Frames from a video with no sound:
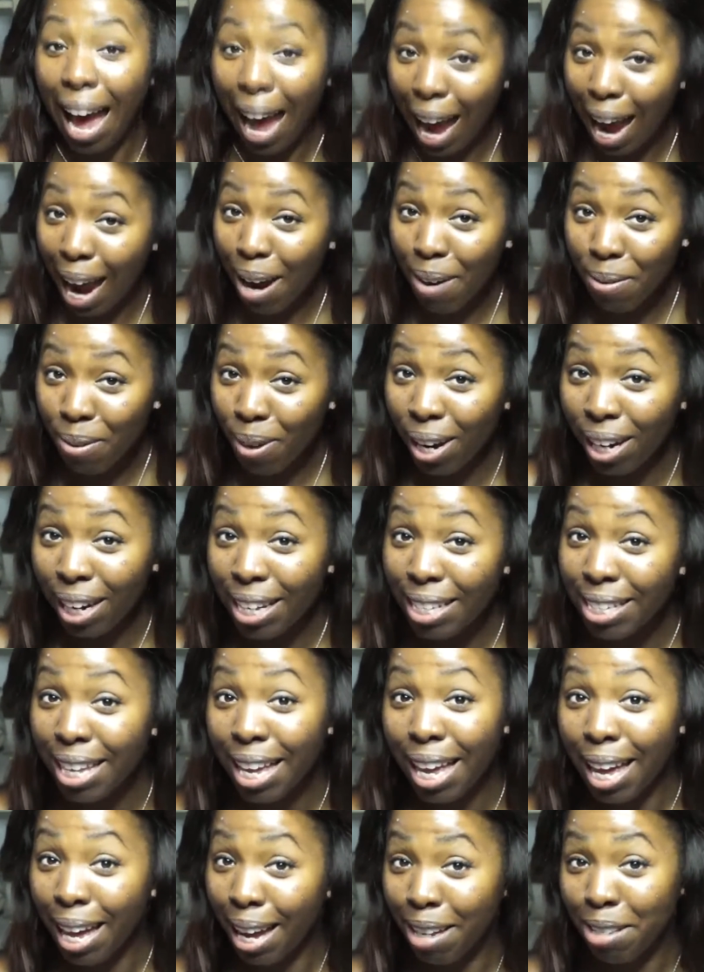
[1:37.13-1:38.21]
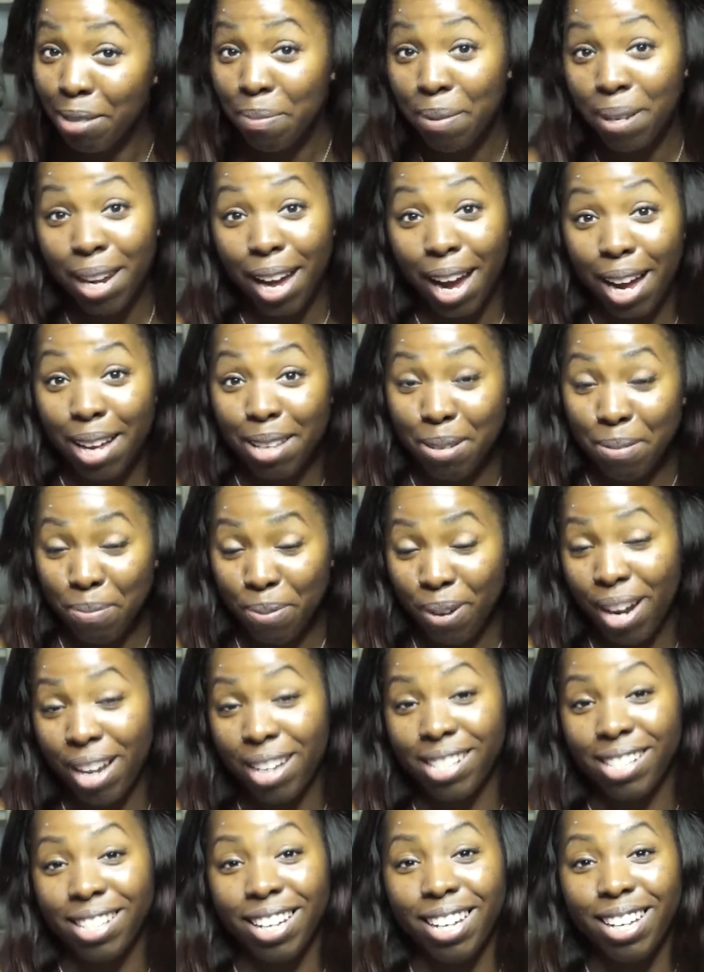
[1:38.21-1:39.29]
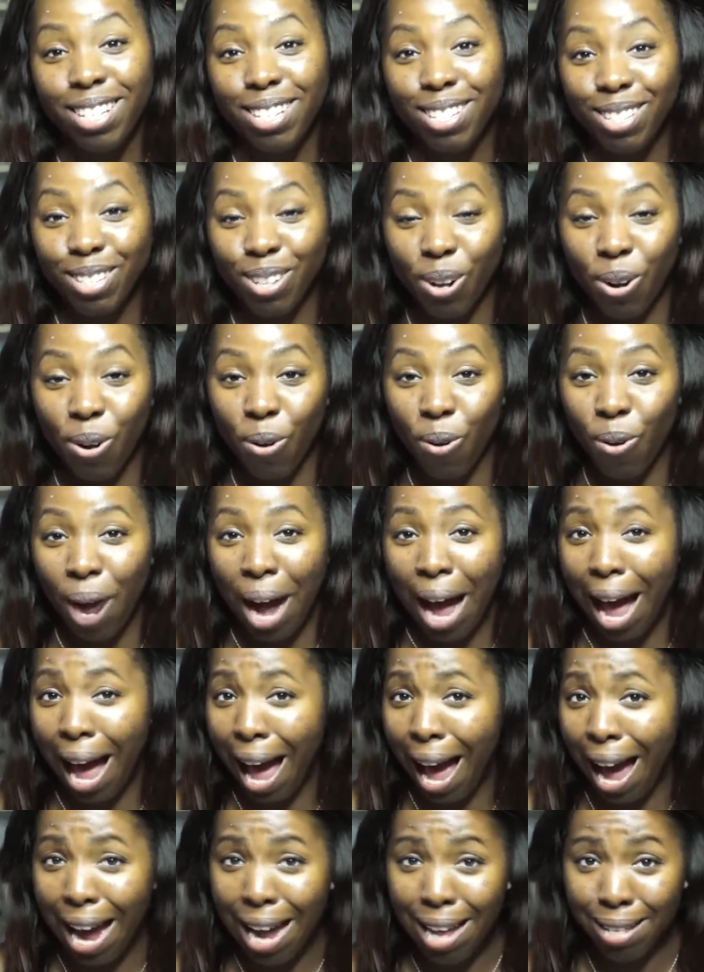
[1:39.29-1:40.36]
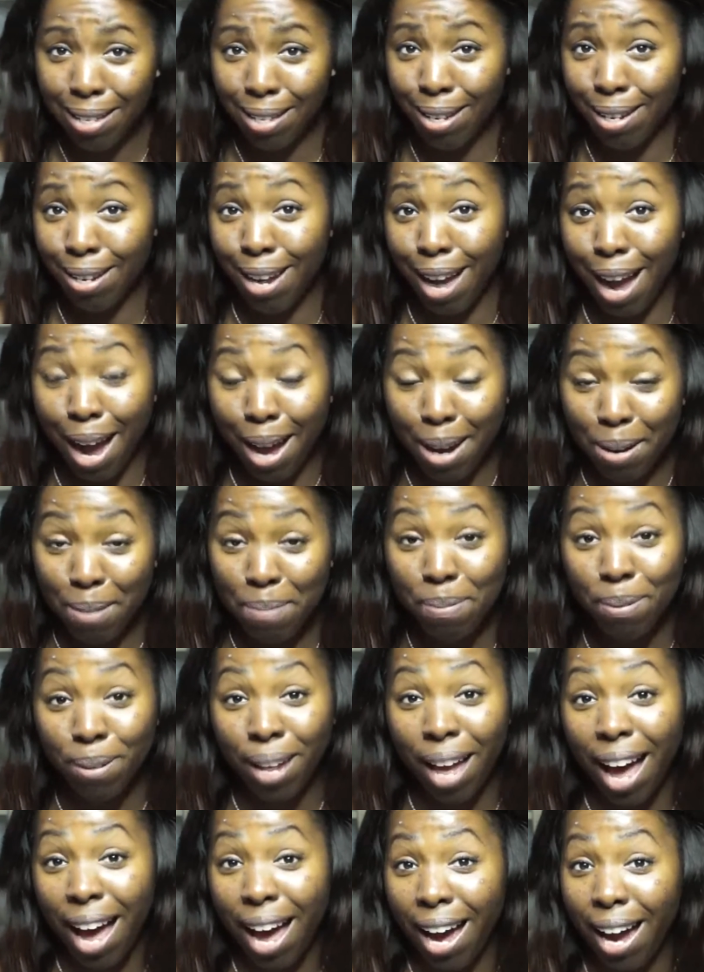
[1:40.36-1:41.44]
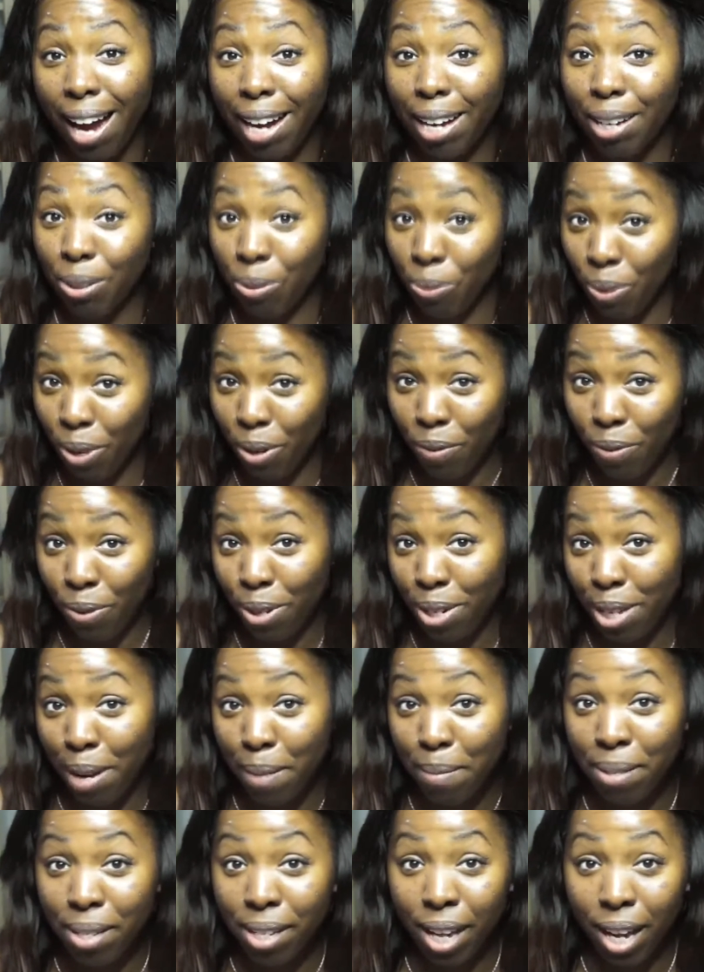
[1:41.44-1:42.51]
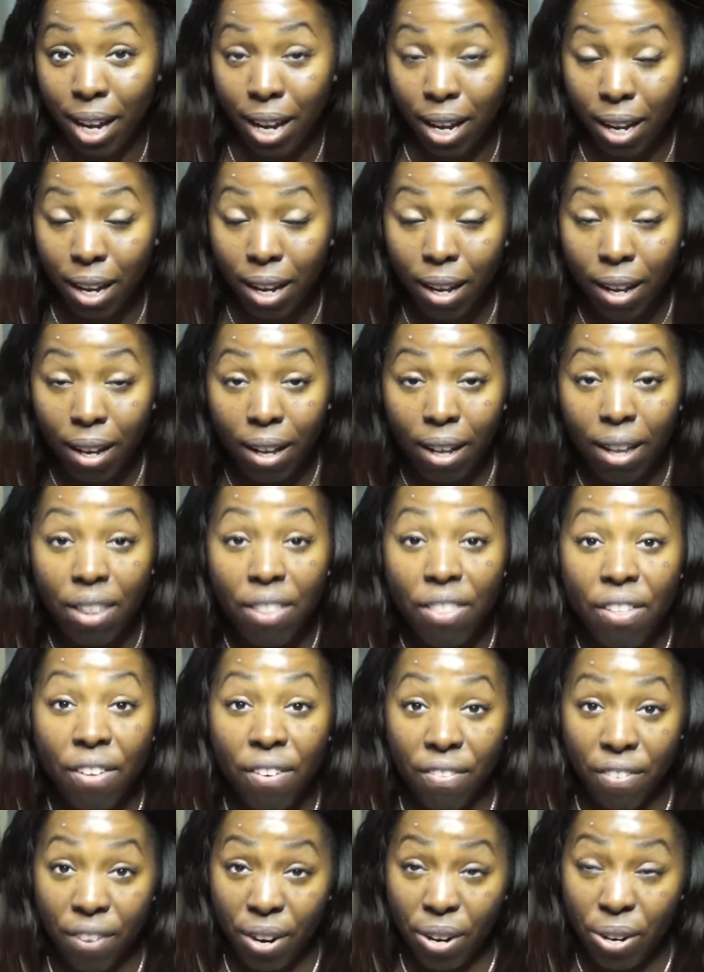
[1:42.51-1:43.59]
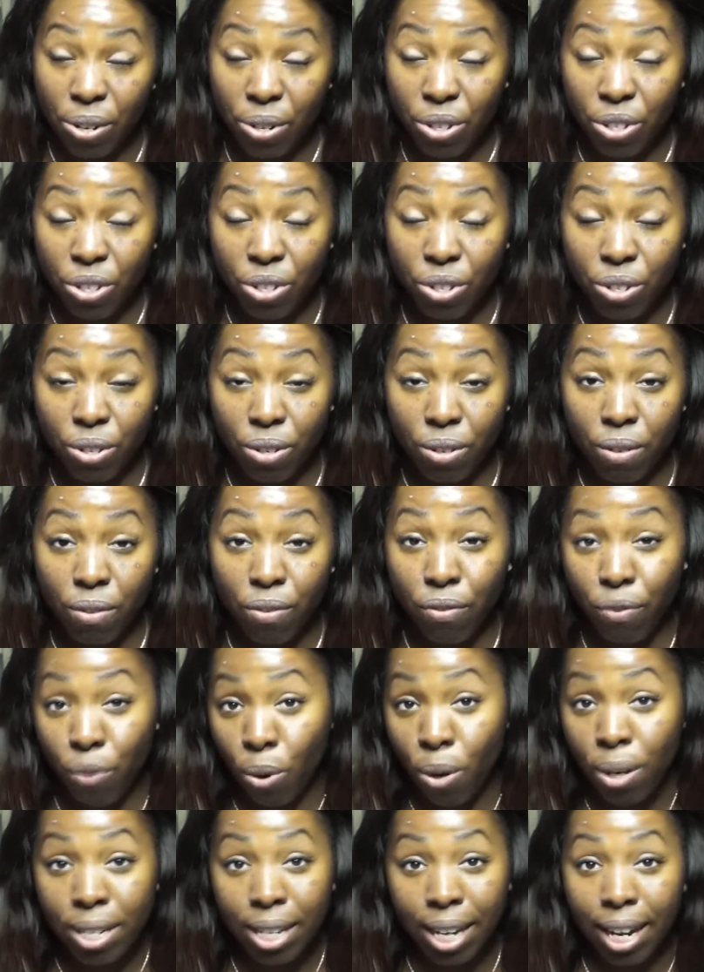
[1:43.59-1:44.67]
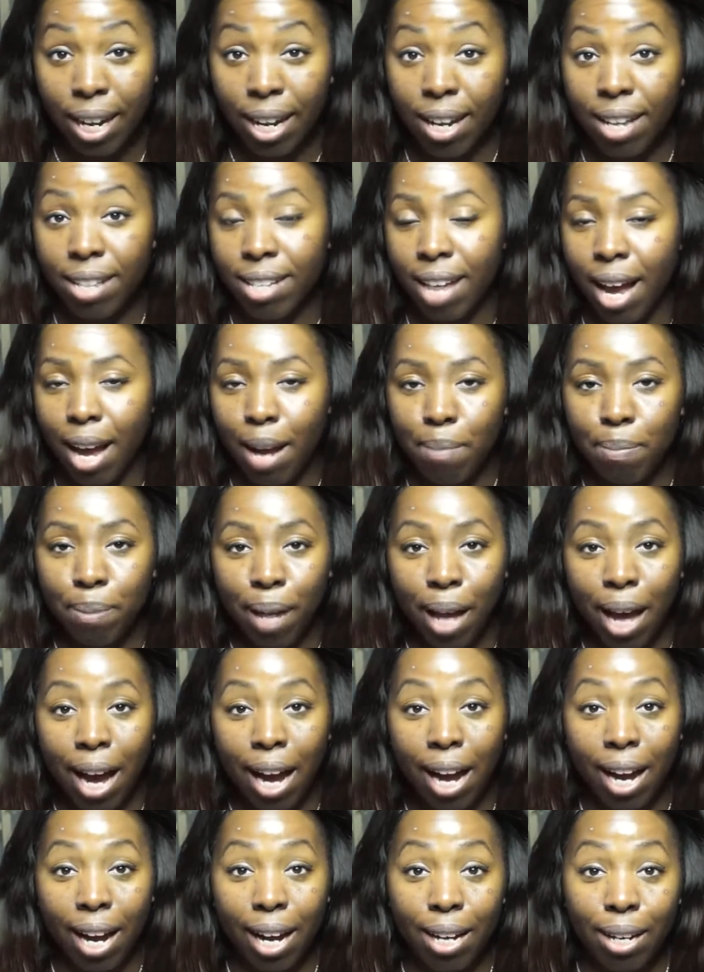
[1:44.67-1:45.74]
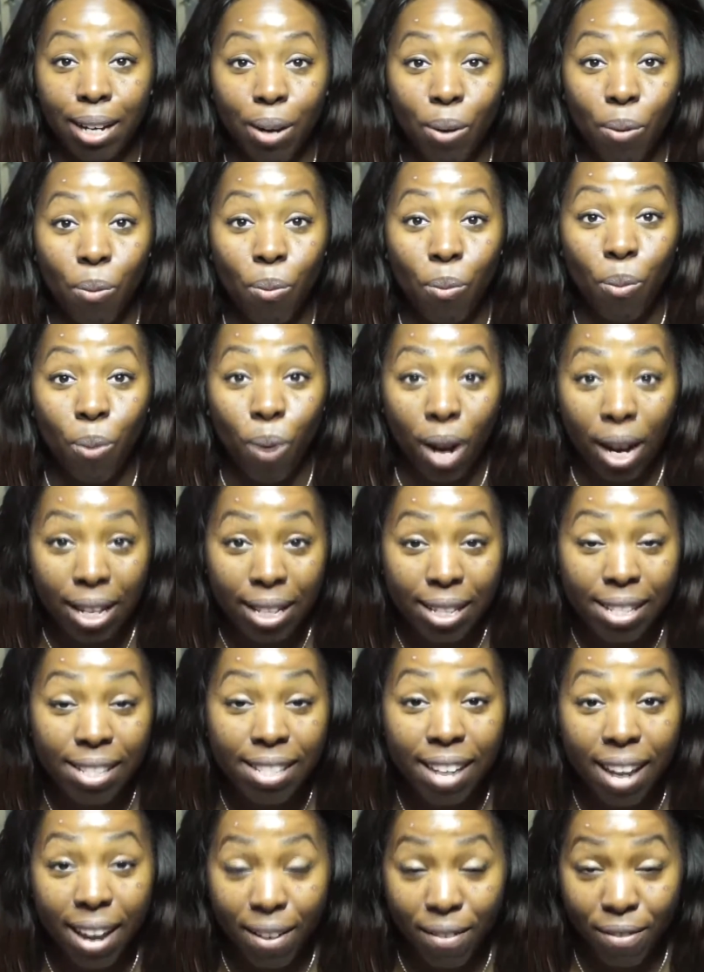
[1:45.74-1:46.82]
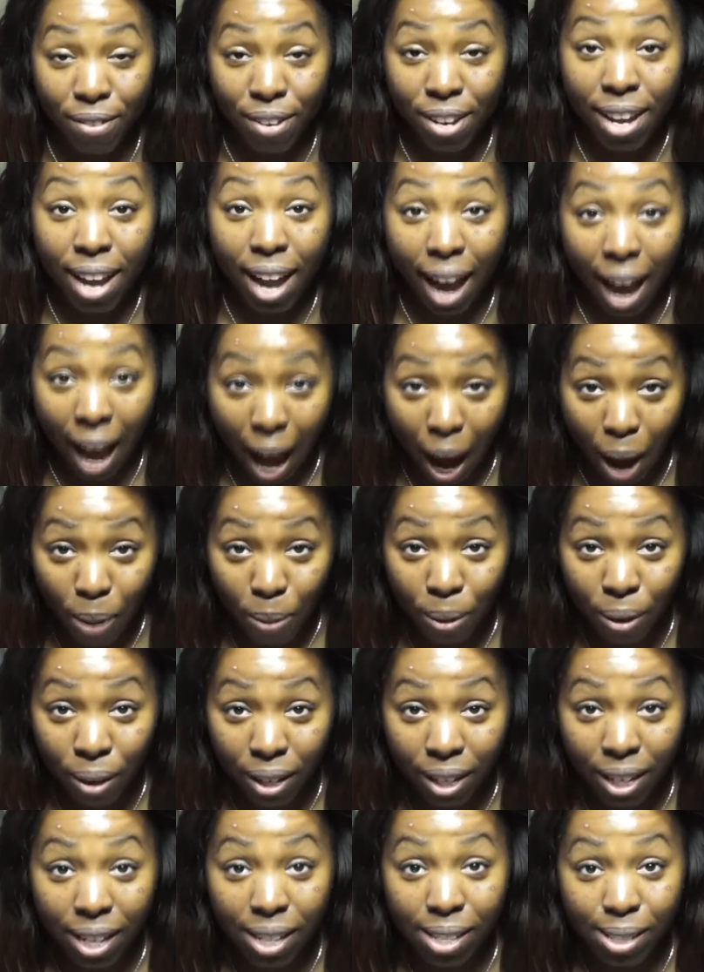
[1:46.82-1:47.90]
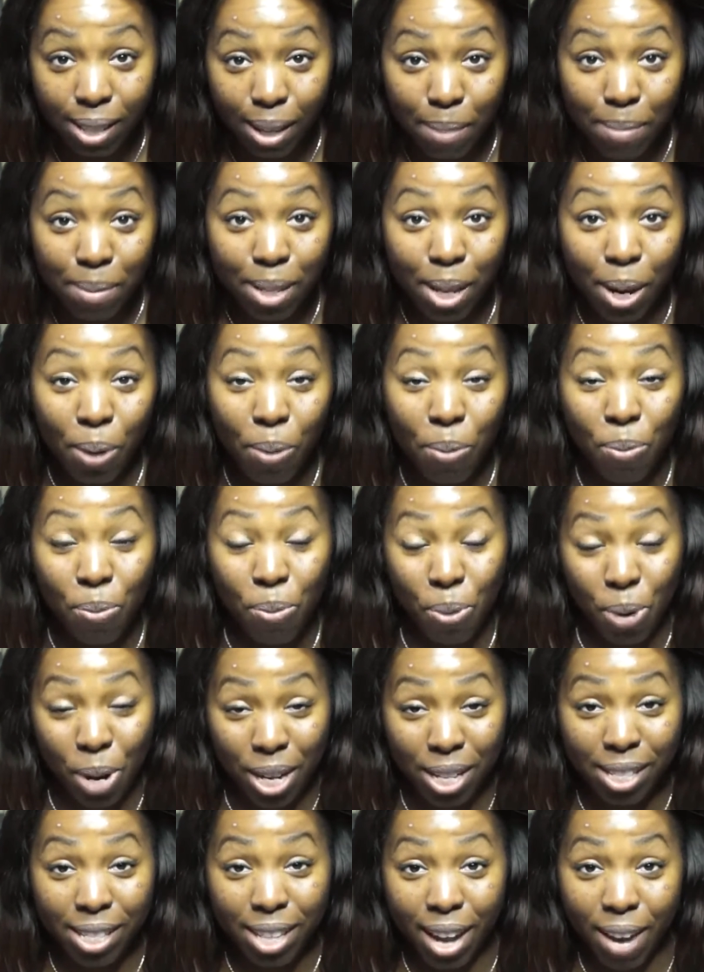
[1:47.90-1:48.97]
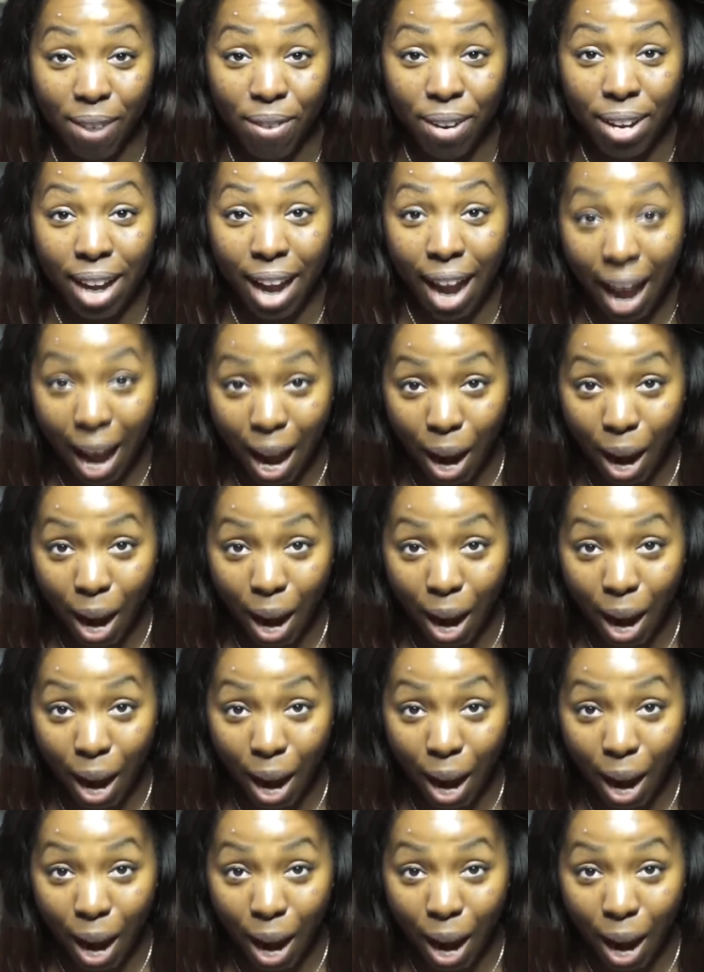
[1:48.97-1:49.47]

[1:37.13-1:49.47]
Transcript: I wanted to expedite the process, so I did not apply 3 to 4 times a day. The first 4 days I applied once every hour. Yes, I'm saying once every